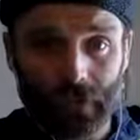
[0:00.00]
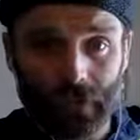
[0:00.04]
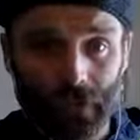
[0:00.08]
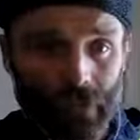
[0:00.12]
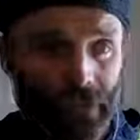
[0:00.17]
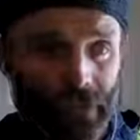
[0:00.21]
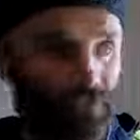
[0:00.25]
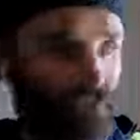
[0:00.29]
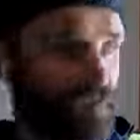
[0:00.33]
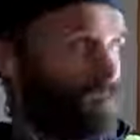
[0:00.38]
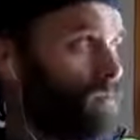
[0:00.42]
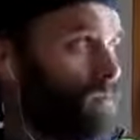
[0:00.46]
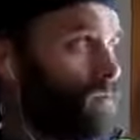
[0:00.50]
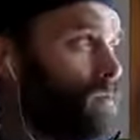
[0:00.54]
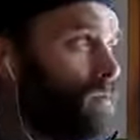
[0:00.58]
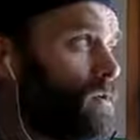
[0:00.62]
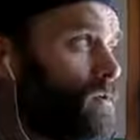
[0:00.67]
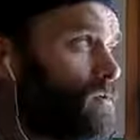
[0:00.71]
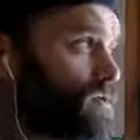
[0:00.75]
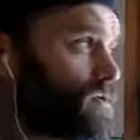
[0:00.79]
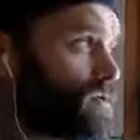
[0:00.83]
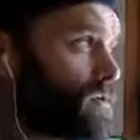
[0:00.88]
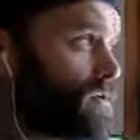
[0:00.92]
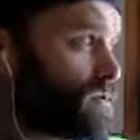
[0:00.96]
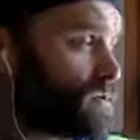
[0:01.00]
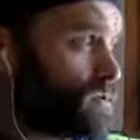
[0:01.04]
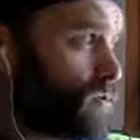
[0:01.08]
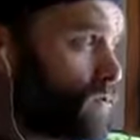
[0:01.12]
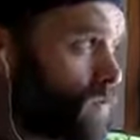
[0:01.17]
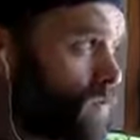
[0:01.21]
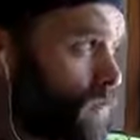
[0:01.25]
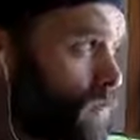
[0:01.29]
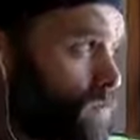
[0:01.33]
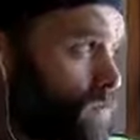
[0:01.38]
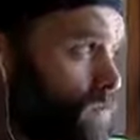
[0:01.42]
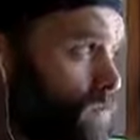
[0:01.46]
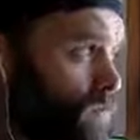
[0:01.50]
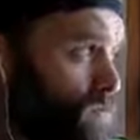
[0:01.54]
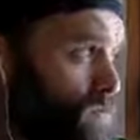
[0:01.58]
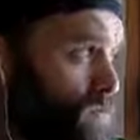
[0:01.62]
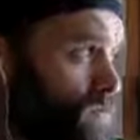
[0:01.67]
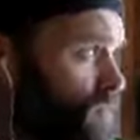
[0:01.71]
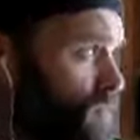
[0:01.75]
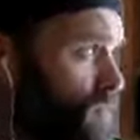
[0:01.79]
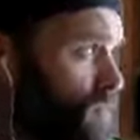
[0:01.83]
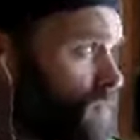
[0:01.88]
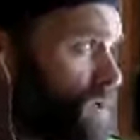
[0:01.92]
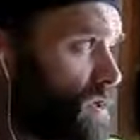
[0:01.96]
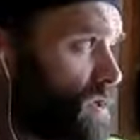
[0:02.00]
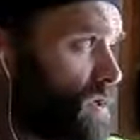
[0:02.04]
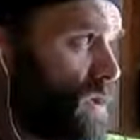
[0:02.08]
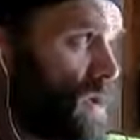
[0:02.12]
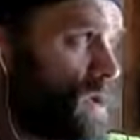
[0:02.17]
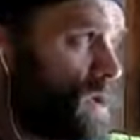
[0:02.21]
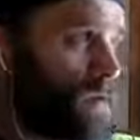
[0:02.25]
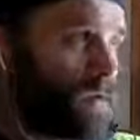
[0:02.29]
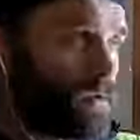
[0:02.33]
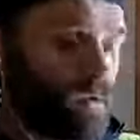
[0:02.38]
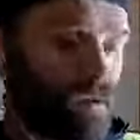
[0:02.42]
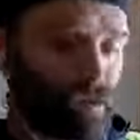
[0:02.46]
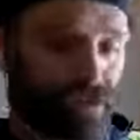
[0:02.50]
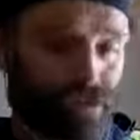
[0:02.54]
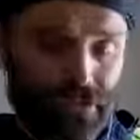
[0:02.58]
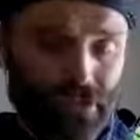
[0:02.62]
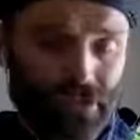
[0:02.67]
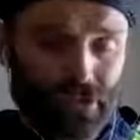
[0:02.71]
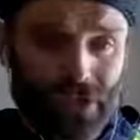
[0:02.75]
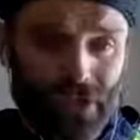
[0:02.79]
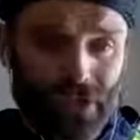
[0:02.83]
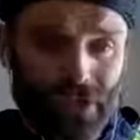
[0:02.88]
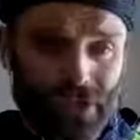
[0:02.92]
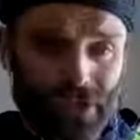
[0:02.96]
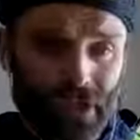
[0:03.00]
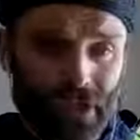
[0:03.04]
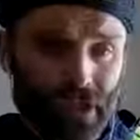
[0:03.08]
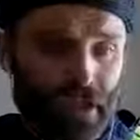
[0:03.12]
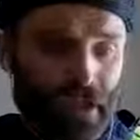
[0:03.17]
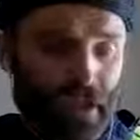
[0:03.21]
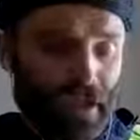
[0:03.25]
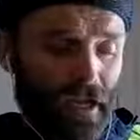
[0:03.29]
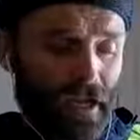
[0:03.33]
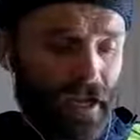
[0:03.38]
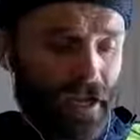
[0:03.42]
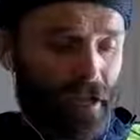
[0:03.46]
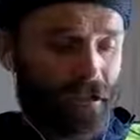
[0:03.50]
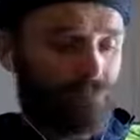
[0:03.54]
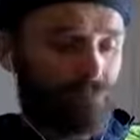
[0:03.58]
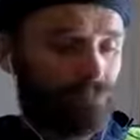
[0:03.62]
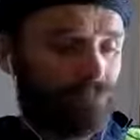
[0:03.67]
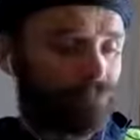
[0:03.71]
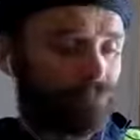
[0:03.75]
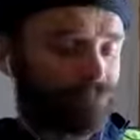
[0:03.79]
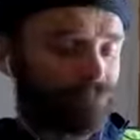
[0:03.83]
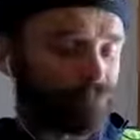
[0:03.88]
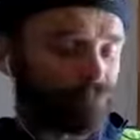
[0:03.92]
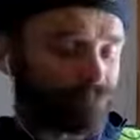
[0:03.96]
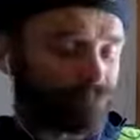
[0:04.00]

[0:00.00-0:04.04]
Even in the music, the so called Christian music, there are subtle um,